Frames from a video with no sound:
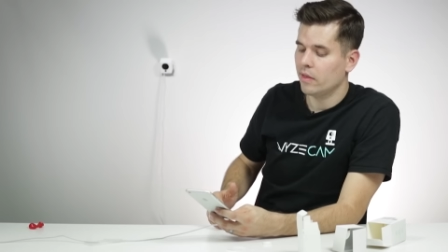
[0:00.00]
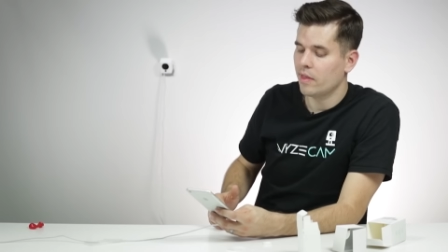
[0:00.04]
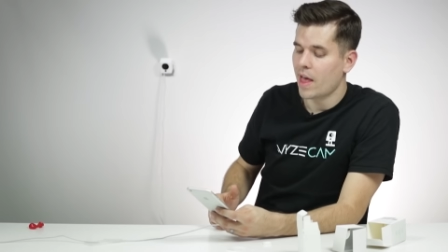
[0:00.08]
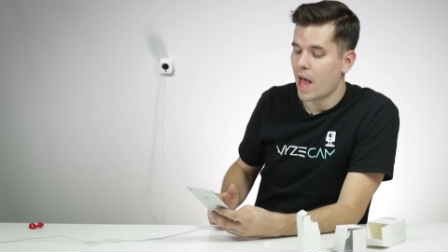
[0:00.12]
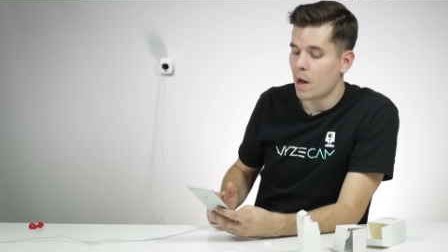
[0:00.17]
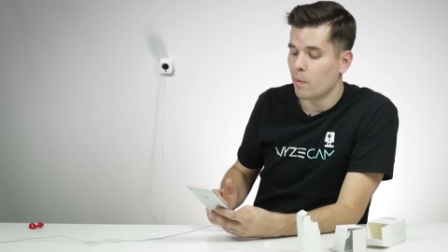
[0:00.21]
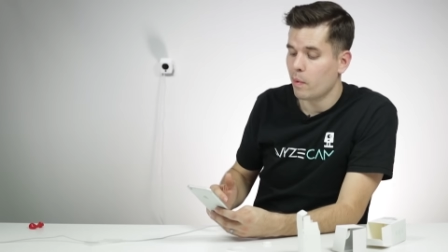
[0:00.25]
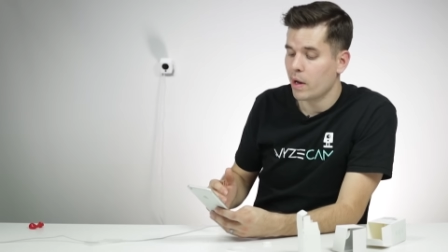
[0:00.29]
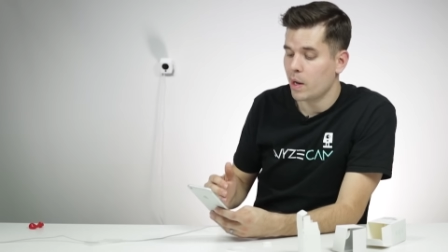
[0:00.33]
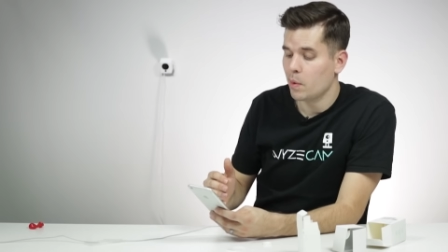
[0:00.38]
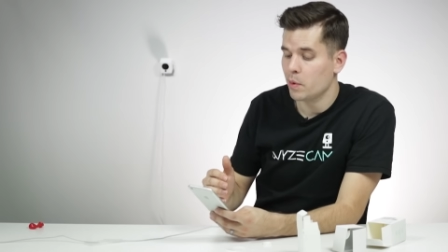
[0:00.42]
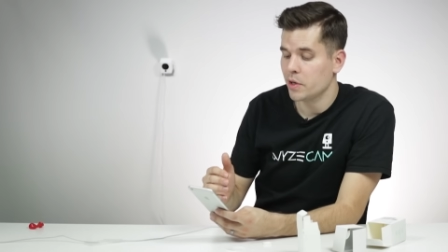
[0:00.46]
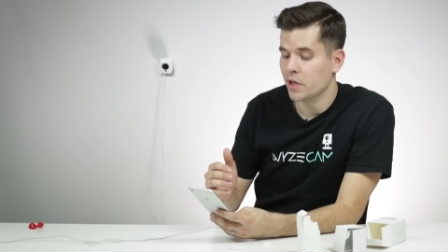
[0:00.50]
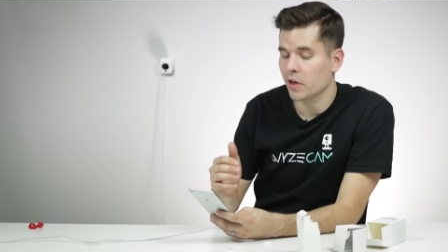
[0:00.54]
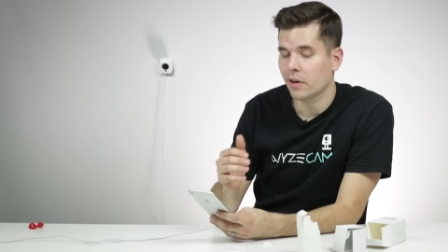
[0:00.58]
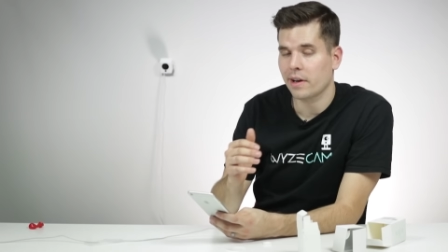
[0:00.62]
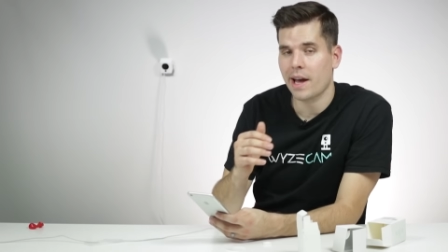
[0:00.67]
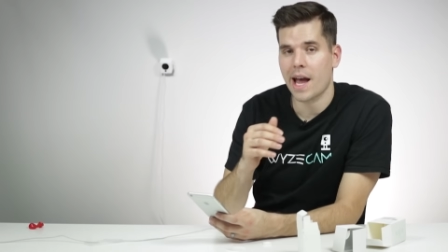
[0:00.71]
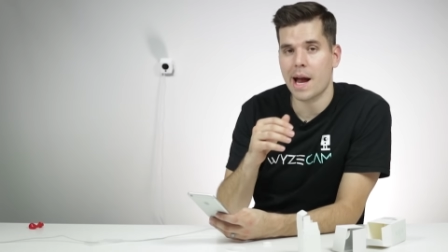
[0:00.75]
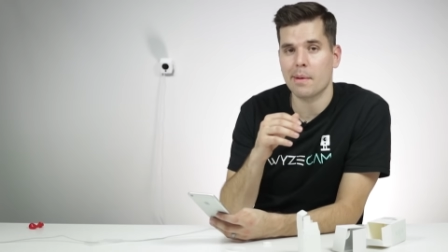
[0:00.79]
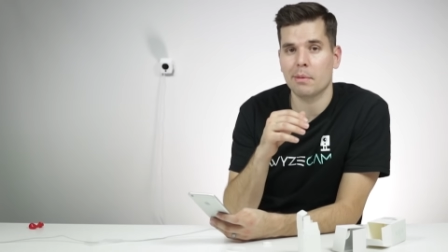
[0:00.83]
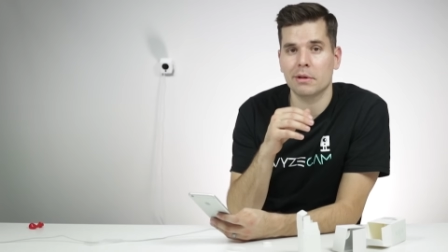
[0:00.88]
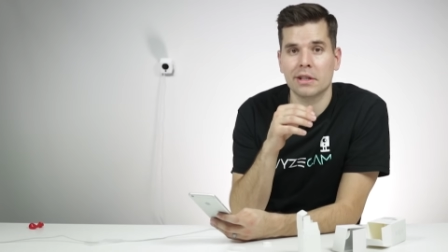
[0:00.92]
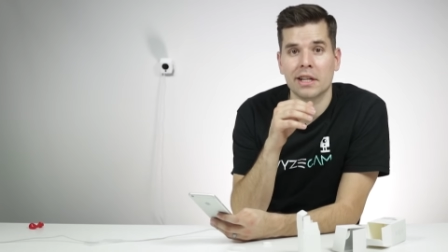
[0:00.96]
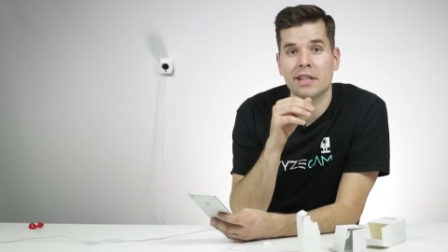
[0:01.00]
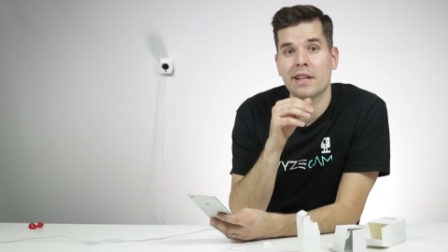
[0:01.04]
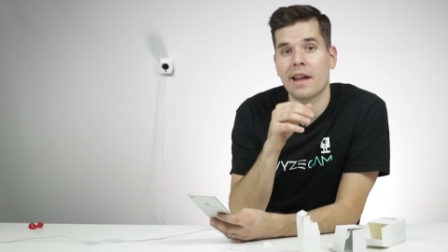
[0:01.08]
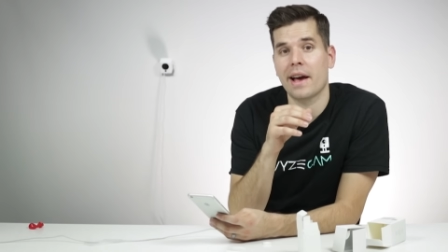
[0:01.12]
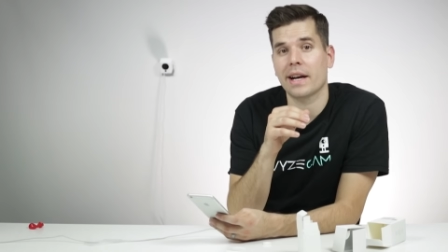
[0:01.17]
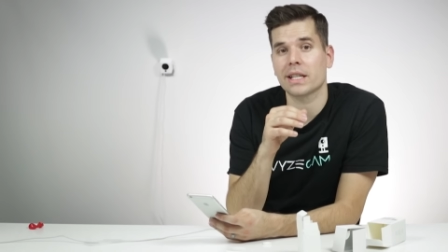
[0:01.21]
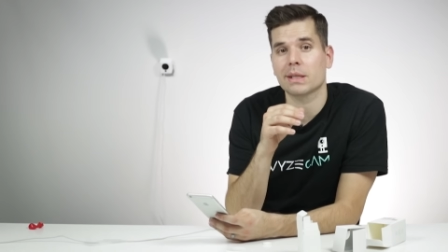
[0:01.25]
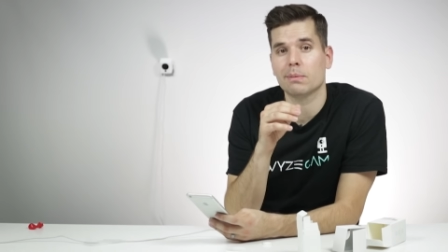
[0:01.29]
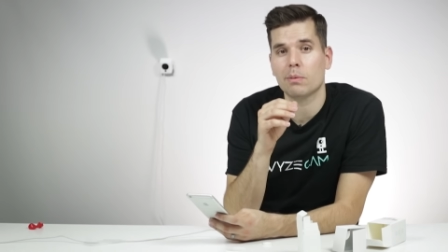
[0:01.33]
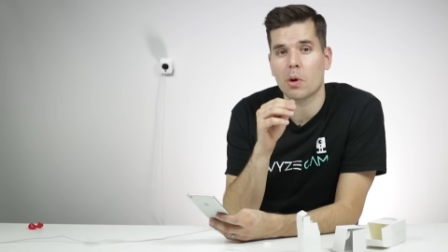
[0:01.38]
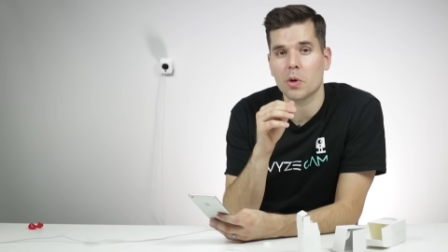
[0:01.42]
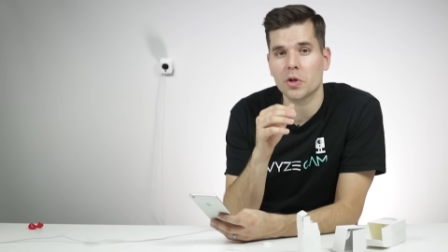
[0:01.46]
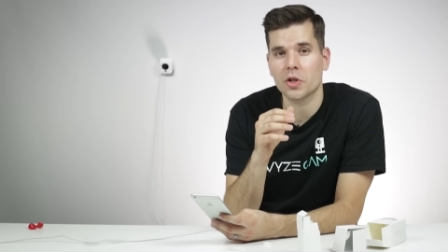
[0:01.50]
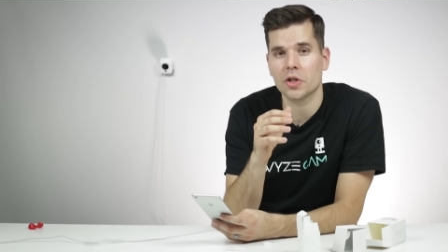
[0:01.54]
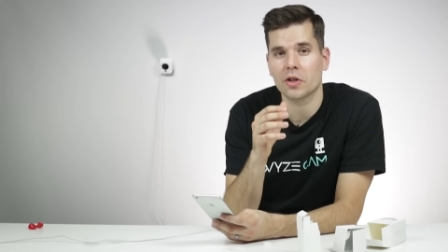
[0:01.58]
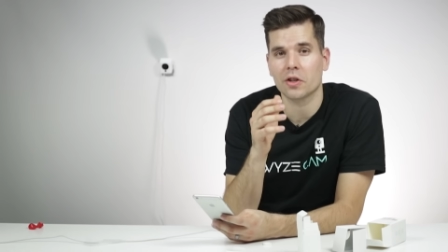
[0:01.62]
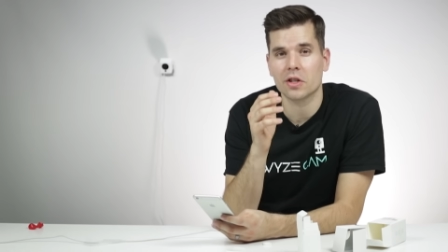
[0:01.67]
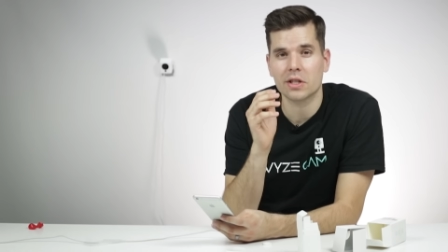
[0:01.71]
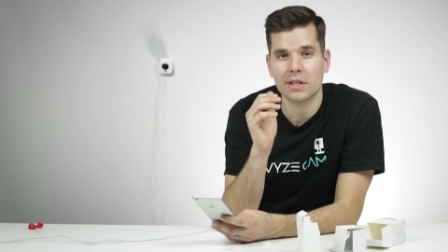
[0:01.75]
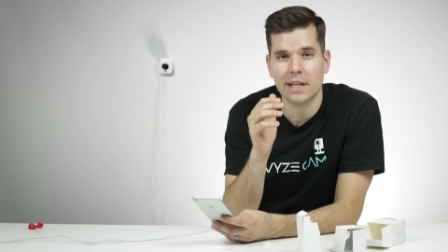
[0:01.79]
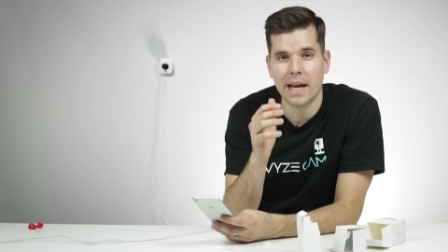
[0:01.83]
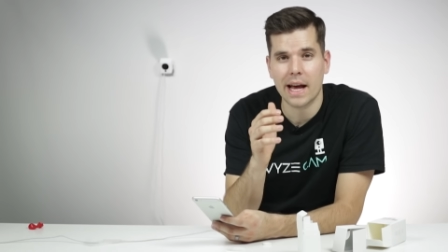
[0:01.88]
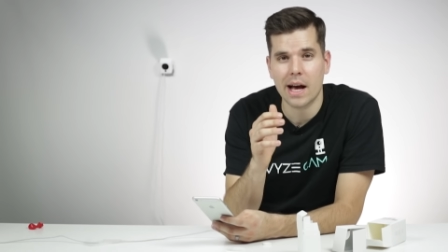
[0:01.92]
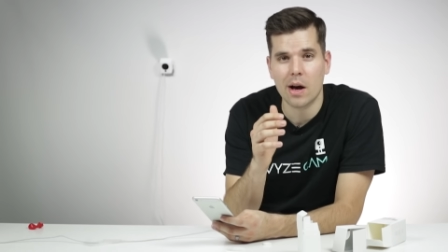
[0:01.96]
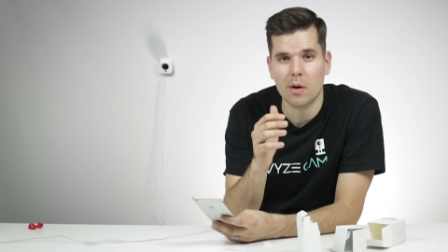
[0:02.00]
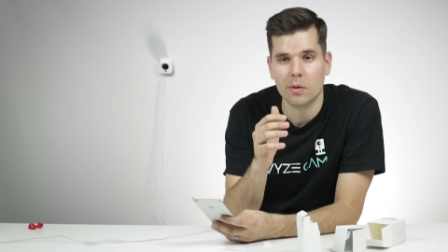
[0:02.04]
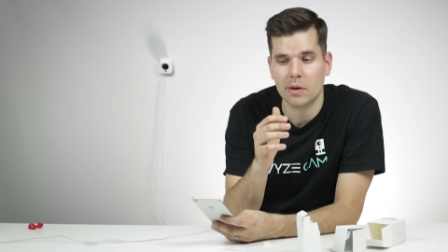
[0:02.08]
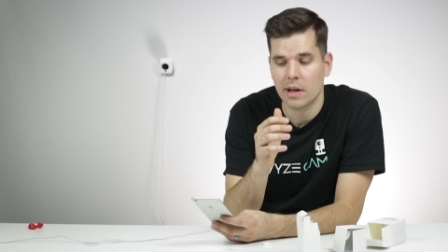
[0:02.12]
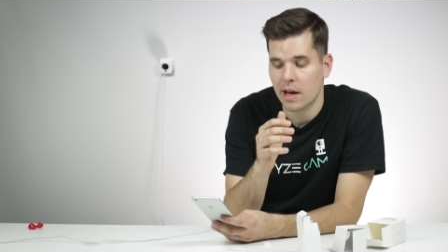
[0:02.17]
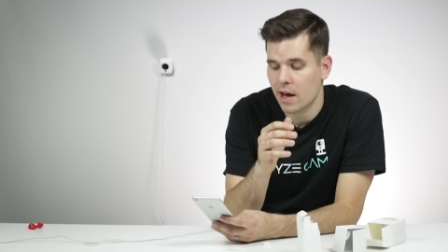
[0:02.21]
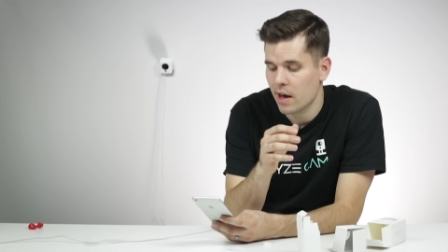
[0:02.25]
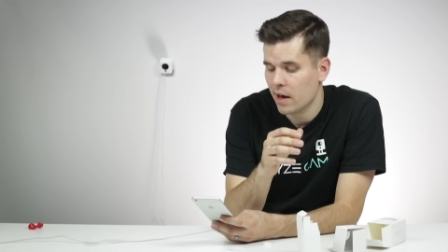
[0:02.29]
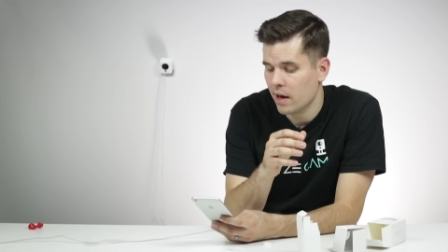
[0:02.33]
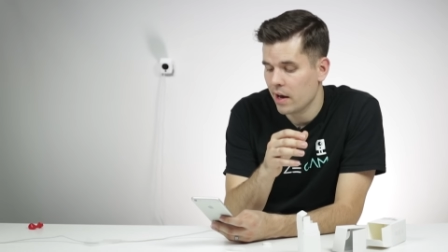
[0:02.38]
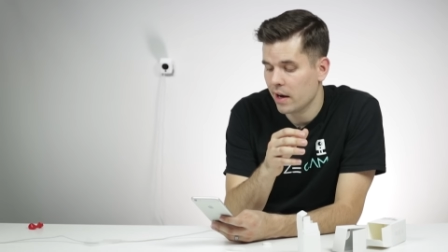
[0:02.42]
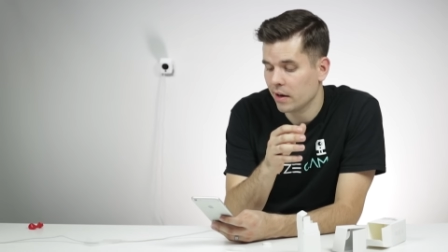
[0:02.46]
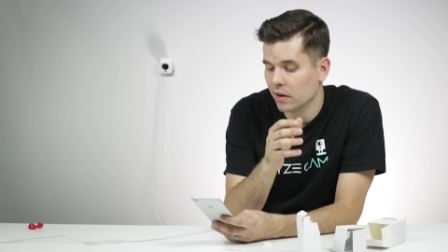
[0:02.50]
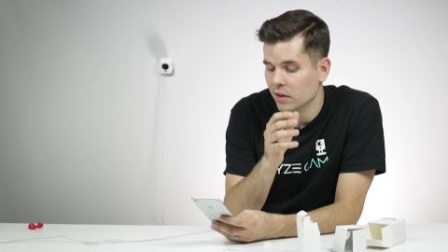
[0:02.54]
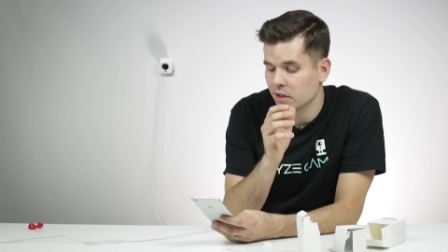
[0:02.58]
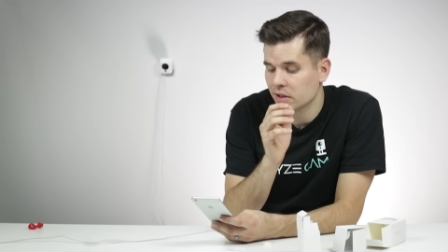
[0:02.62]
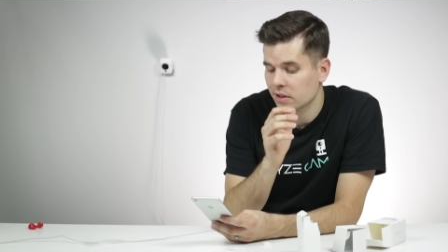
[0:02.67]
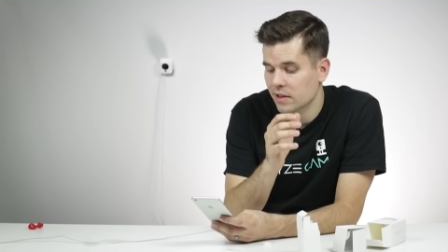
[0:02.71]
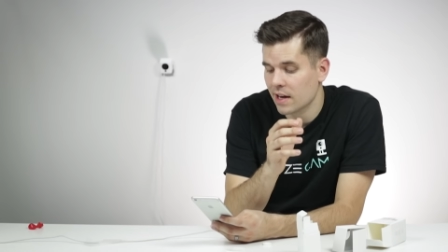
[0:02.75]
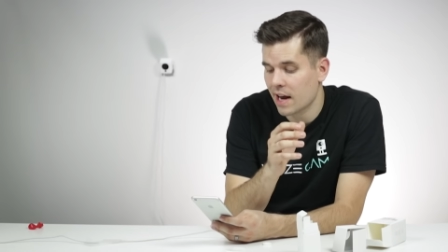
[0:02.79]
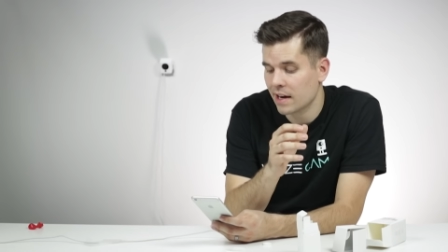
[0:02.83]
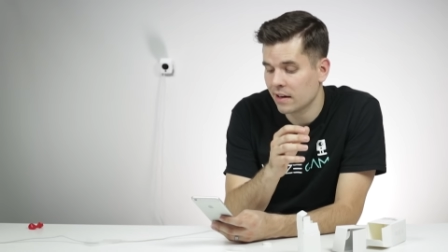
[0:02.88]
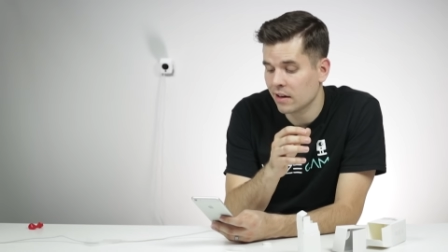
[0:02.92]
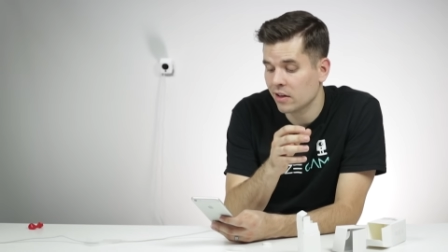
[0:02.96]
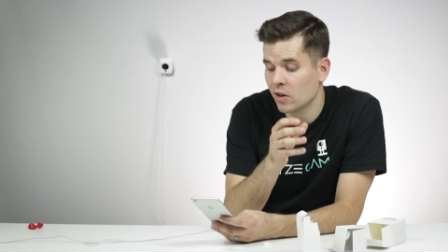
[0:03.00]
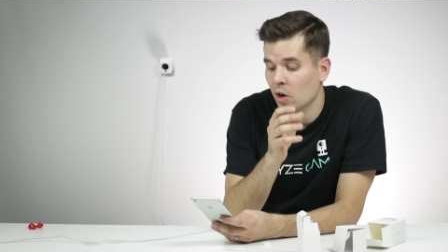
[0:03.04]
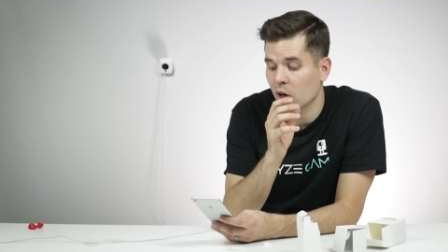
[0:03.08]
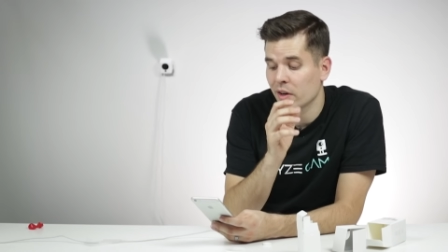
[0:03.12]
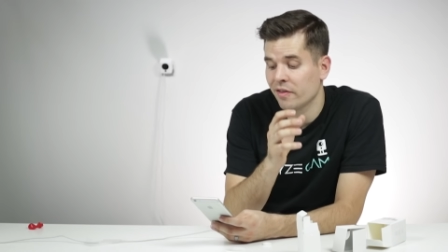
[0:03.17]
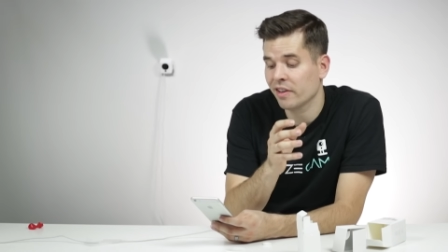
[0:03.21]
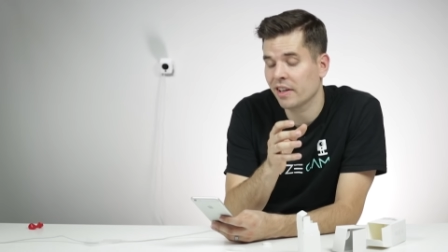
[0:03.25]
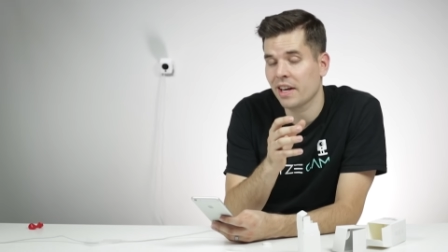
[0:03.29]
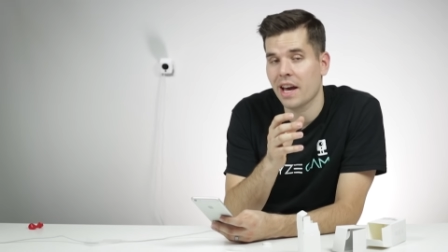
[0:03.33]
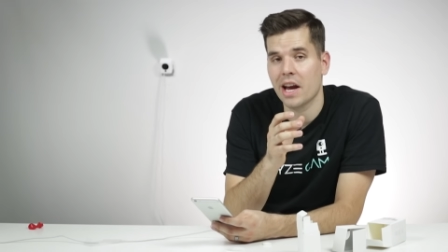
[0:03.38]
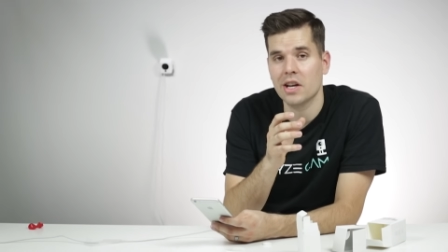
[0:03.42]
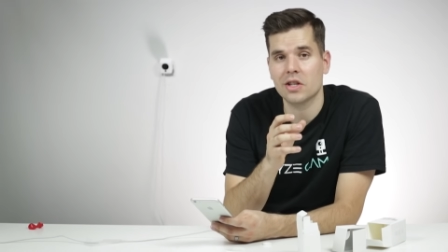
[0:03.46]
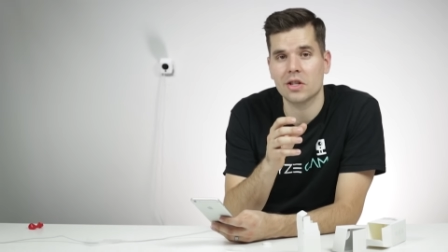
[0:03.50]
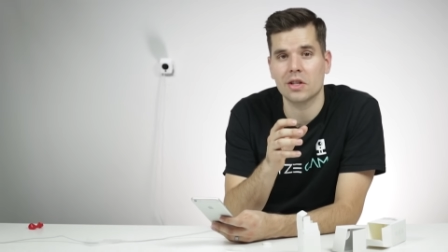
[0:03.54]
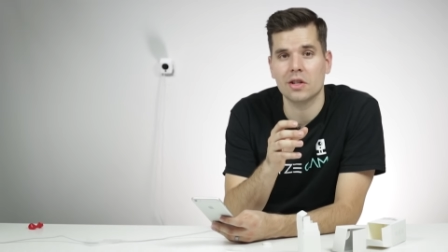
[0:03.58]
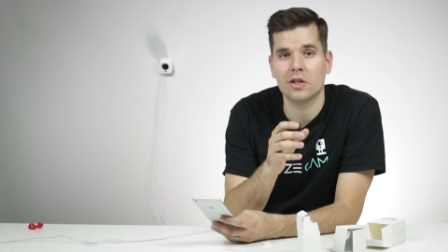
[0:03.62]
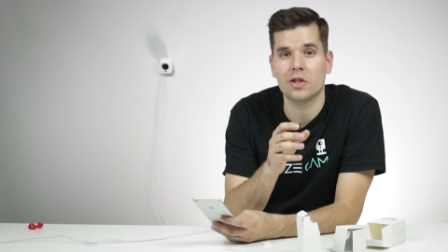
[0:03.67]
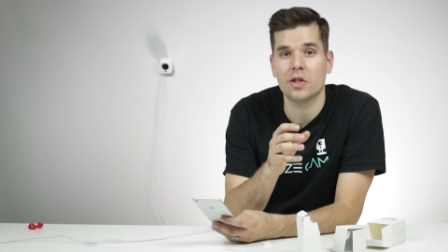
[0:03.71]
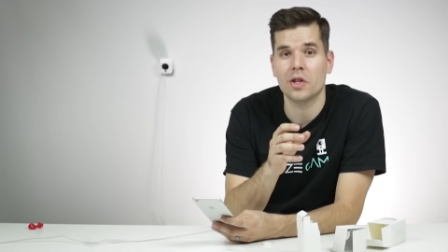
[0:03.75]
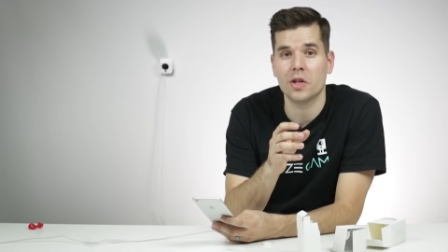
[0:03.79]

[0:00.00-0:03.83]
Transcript: That way when your camera detects motion or sound, it'll send a notification